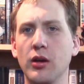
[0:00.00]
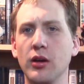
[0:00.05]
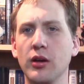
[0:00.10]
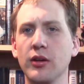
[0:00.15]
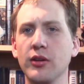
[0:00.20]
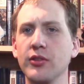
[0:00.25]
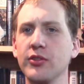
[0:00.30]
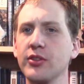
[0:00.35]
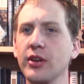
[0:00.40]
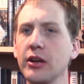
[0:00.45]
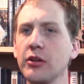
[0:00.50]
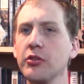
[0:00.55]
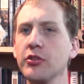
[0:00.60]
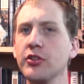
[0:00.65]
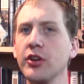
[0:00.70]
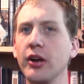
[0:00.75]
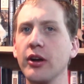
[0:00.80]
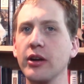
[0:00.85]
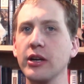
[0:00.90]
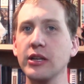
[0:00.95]

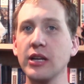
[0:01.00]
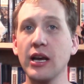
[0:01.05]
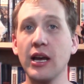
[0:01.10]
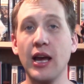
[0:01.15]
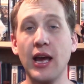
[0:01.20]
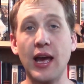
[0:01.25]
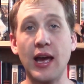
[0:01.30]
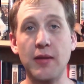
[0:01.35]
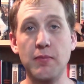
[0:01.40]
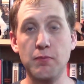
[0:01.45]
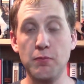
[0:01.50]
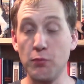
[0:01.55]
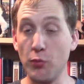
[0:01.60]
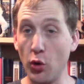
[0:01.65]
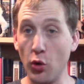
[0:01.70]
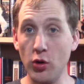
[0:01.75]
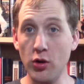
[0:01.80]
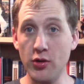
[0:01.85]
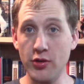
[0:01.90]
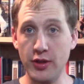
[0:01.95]
Secretariat had
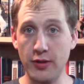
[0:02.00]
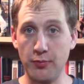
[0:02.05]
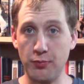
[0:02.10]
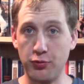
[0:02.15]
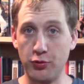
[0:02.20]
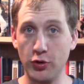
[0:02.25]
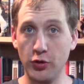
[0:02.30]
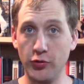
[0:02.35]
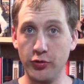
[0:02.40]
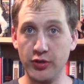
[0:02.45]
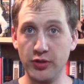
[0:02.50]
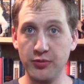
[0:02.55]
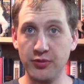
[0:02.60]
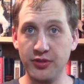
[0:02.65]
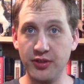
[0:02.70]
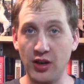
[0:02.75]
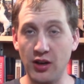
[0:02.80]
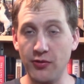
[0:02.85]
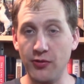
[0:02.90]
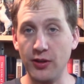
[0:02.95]
more than proved
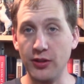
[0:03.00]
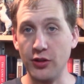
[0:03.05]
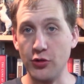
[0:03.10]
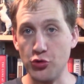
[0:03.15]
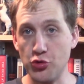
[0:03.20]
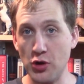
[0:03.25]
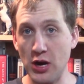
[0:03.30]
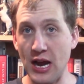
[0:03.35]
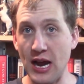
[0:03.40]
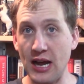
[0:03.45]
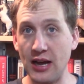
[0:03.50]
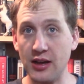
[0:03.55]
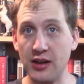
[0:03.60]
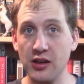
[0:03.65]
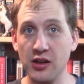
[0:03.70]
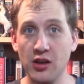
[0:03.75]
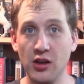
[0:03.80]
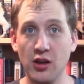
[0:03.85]
himself on the track,